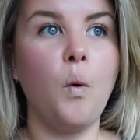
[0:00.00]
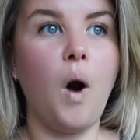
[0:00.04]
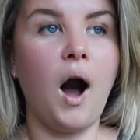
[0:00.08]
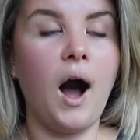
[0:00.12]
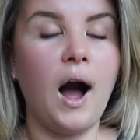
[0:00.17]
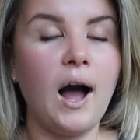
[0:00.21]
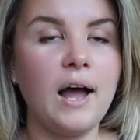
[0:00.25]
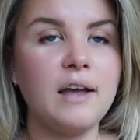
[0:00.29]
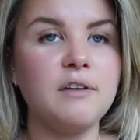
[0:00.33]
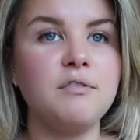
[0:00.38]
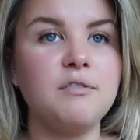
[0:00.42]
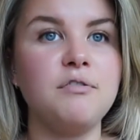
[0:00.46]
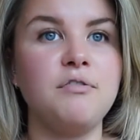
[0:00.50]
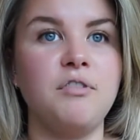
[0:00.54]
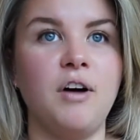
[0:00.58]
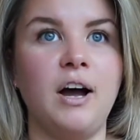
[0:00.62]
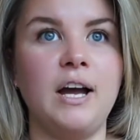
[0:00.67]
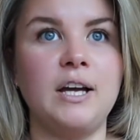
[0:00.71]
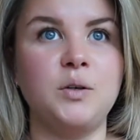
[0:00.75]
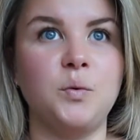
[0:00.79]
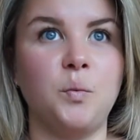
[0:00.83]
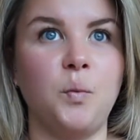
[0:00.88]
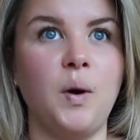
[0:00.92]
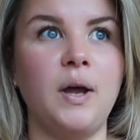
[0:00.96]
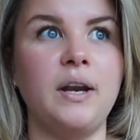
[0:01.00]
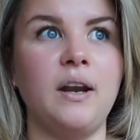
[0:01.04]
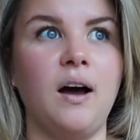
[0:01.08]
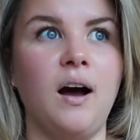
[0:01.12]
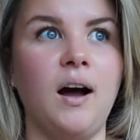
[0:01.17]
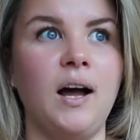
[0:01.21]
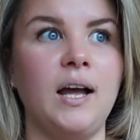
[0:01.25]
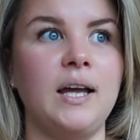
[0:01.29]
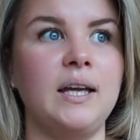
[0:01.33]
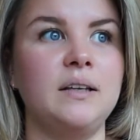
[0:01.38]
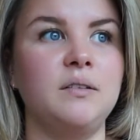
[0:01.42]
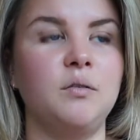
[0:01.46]
I find when
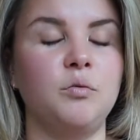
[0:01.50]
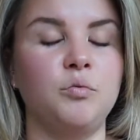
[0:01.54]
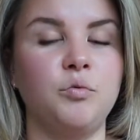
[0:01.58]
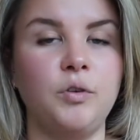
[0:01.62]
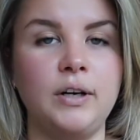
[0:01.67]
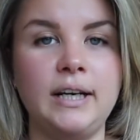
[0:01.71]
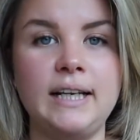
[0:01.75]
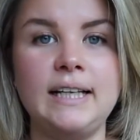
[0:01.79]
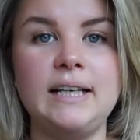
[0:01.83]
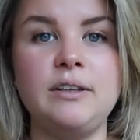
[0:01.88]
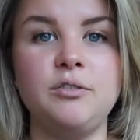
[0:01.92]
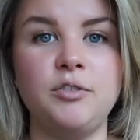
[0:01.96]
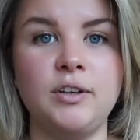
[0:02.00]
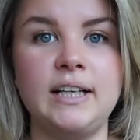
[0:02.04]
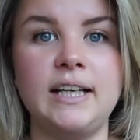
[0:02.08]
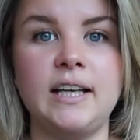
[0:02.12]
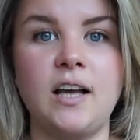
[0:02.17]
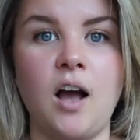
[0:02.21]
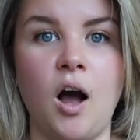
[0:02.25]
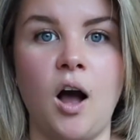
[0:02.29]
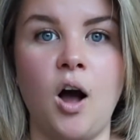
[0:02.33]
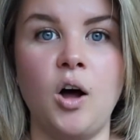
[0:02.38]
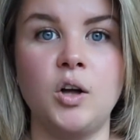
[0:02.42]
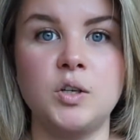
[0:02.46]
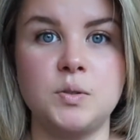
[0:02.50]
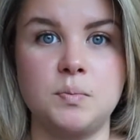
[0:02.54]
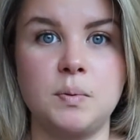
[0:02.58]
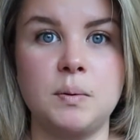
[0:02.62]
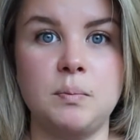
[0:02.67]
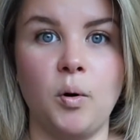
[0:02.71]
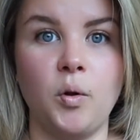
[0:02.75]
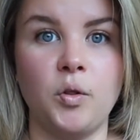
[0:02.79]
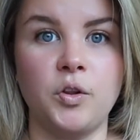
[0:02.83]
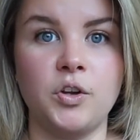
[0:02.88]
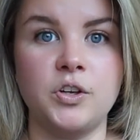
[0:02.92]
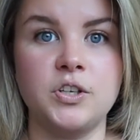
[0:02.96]
I really, really can't be
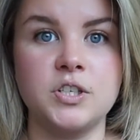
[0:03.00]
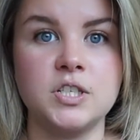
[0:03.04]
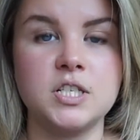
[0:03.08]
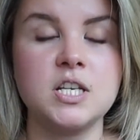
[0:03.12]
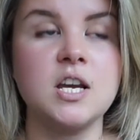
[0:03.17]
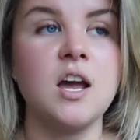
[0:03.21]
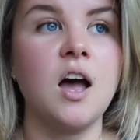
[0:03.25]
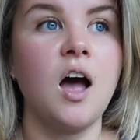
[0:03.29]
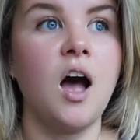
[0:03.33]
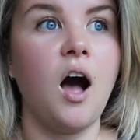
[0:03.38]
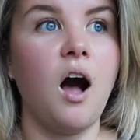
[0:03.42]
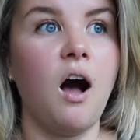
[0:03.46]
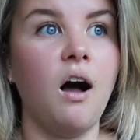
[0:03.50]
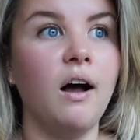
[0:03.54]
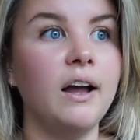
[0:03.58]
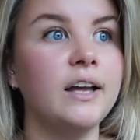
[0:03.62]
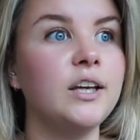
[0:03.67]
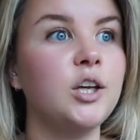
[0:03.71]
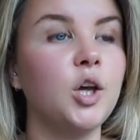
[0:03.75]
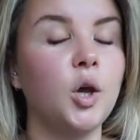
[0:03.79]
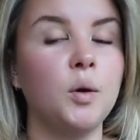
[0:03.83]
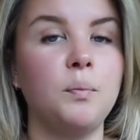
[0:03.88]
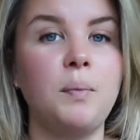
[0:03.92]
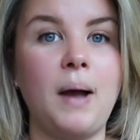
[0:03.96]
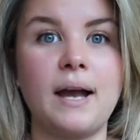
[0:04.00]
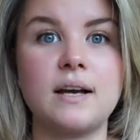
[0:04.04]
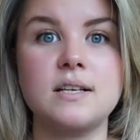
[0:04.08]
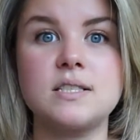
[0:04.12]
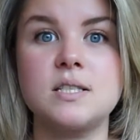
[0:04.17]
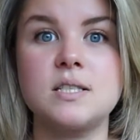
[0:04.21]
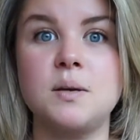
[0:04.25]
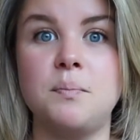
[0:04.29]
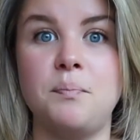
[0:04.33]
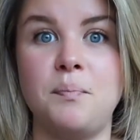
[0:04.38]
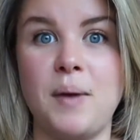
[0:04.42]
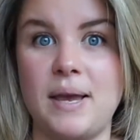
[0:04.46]
bothered, I go back
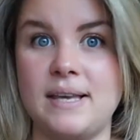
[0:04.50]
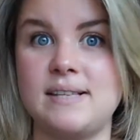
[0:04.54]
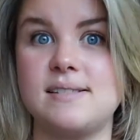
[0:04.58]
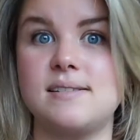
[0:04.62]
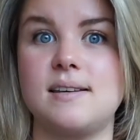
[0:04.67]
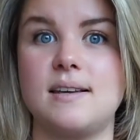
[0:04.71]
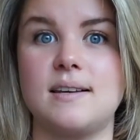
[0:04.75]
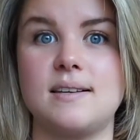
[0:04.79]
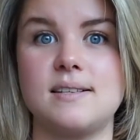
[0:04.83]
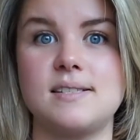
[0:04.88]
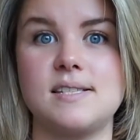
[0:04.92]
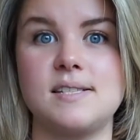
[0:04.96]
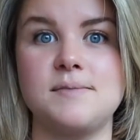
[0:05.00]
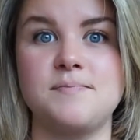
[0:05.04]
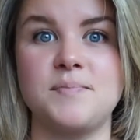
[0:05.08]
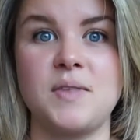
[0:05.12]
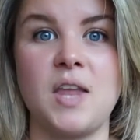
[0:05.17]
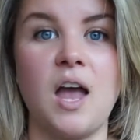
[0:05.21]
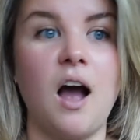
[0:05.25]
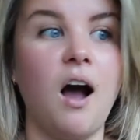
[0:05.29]
to basics.